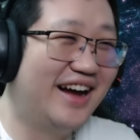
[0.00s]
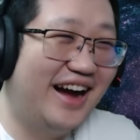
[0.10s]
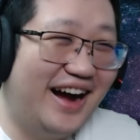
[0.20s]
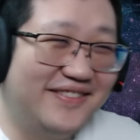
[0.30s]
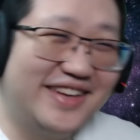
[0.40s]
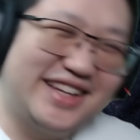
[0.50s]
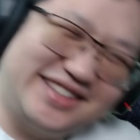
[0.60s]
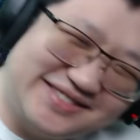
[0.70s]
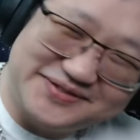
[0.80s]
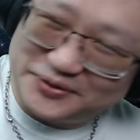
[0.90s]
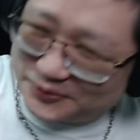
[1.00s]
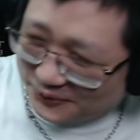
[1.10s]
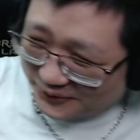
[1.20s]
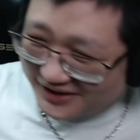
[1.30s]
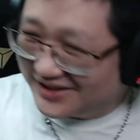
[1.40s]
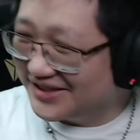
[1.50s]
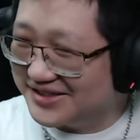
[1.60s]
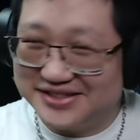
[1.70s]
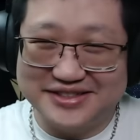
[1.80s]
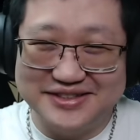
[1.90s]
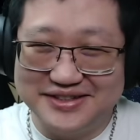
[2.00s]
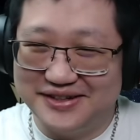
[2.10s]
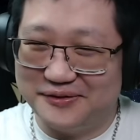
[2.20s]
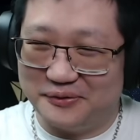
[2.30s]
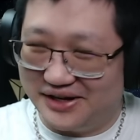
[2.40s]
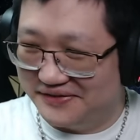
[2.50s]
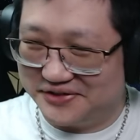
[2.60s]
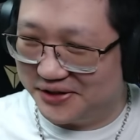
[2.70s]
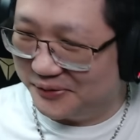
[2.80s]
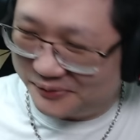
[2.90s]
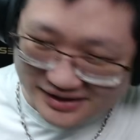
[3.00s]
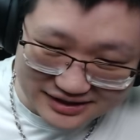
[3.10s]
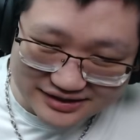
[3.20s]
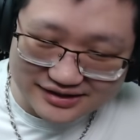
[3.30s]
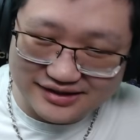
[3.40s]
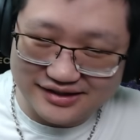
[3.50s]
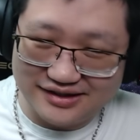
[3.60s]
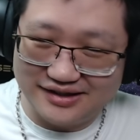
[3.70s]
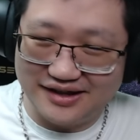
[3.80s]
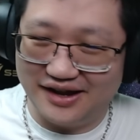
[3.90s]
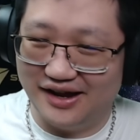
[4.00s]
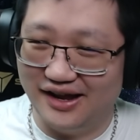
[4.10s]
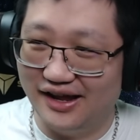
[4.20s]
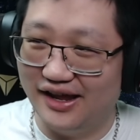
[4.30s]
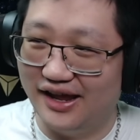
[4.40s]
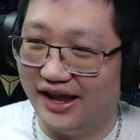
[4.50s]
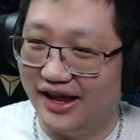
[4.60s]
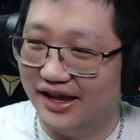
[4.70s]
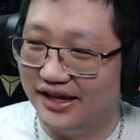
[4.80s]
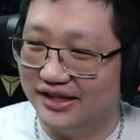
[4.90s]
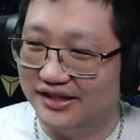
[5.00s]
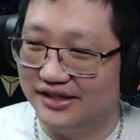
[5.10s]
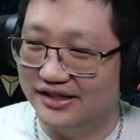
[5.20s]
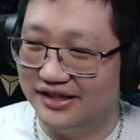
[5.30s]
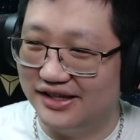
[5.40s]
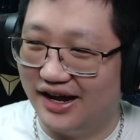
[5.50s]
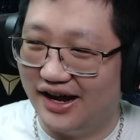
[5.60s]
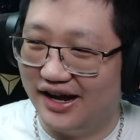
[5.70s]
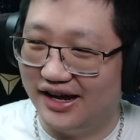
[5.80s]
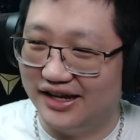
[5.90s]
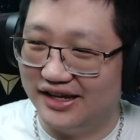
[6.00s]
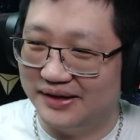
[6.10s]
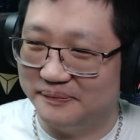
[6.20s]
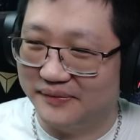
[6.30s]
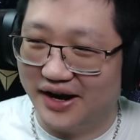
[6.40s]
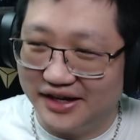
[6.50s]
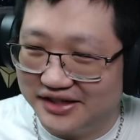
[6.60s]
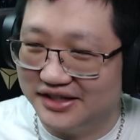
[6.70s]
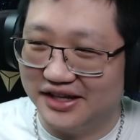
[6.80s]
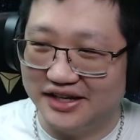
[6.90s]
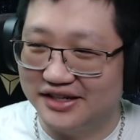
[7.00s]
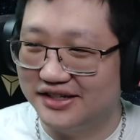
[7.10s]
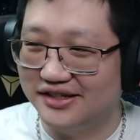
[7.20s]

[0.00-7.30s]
I'm like recording this right after I read it, and I'm kind of like